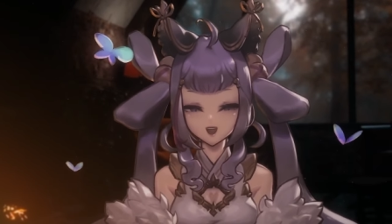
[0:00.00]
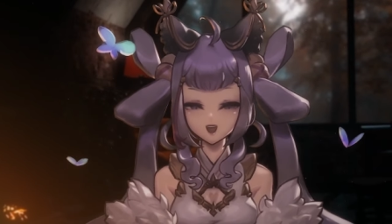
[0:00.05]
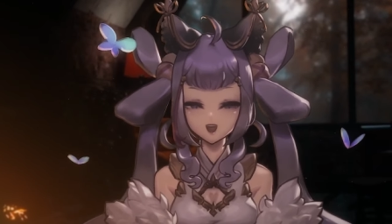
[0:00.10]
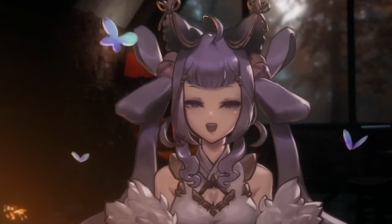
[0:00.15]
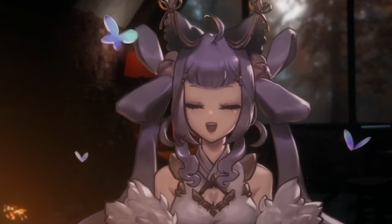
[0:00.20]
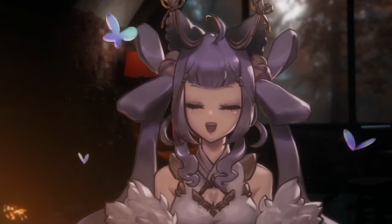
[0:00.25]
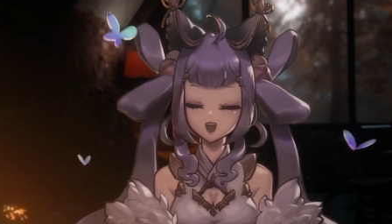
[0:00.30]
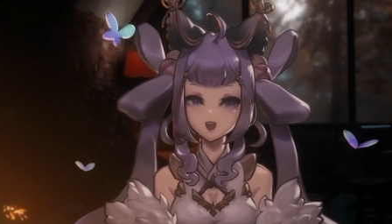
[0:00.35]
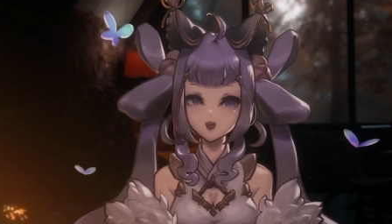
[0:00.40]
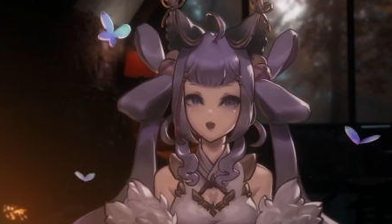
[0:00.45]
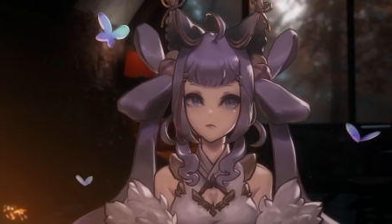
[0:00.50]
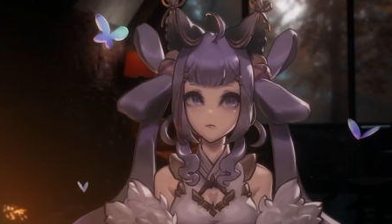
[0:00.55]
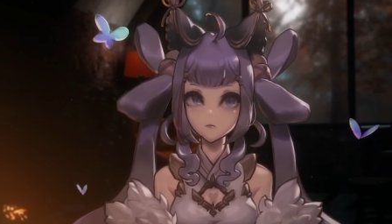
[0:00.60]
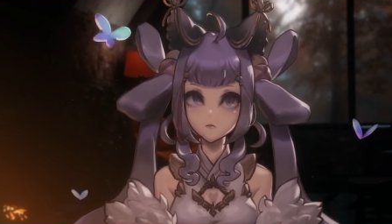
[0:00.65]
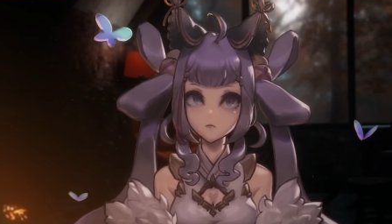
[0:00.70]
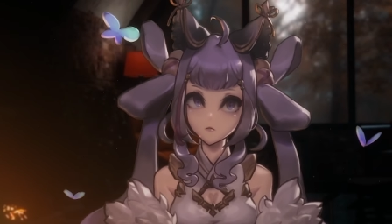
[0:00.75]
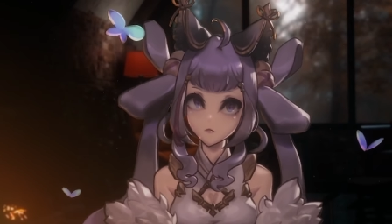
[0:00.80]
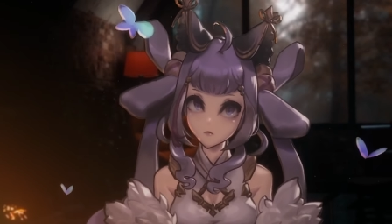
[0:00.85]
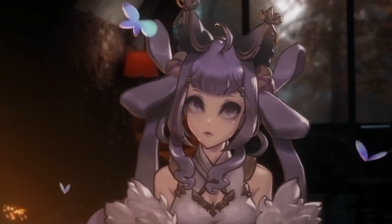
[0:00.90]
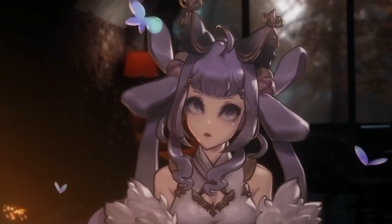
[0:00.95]
I'm
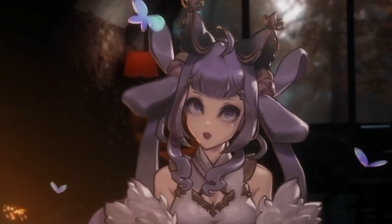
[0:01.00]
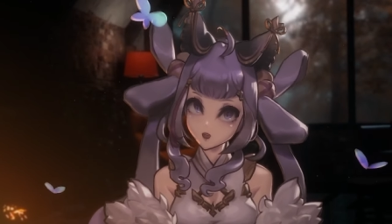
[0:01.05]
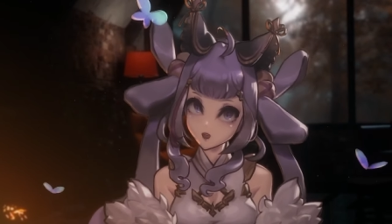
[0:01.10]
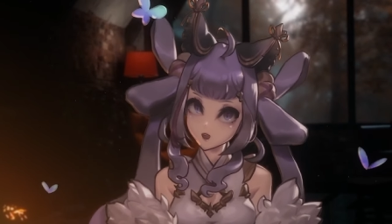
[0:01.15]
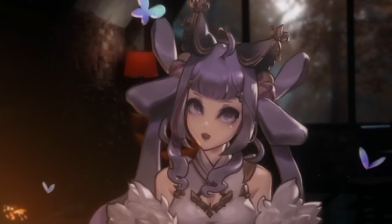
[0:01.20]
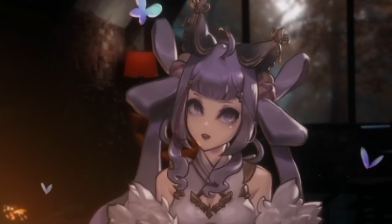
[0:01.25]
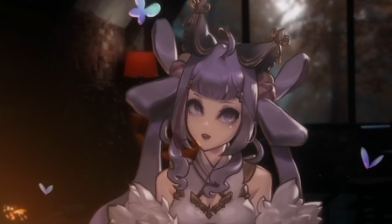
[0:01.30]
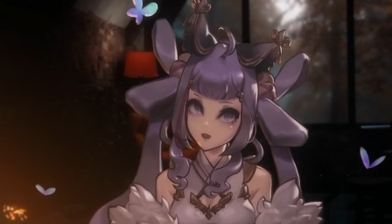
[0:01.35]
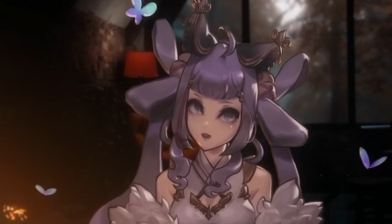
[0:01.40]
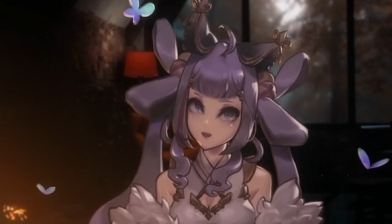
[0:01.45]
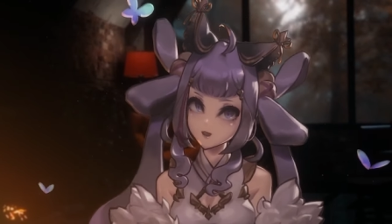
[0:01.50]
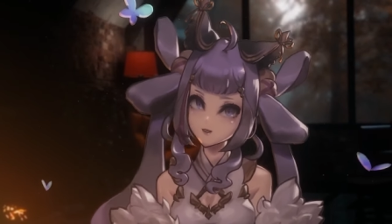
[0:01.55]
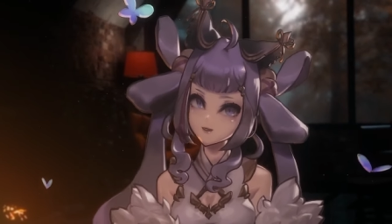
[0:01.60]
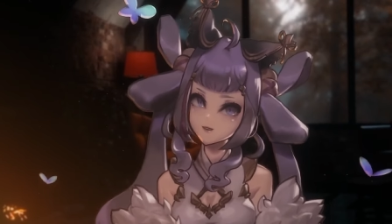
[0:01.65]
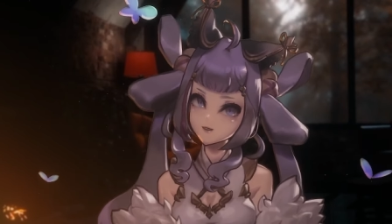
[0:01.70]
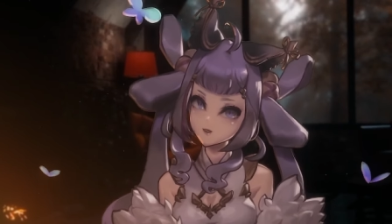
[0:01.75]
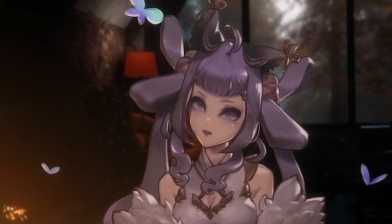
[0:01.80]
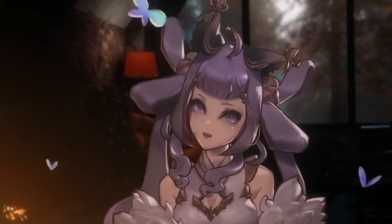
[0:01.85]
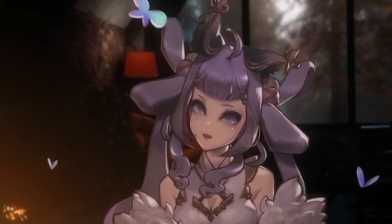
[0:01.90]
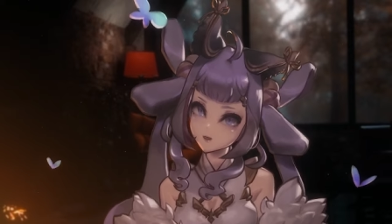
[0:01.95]
recording and
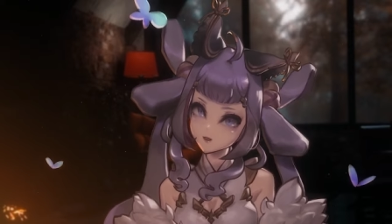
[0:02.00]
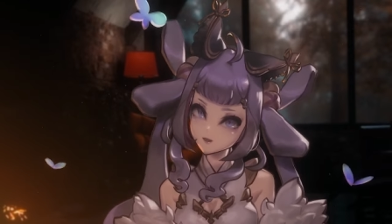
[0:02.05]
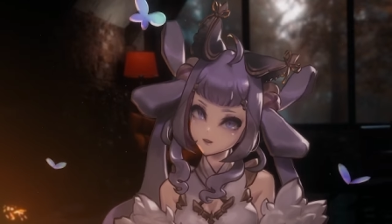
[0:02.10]
talking.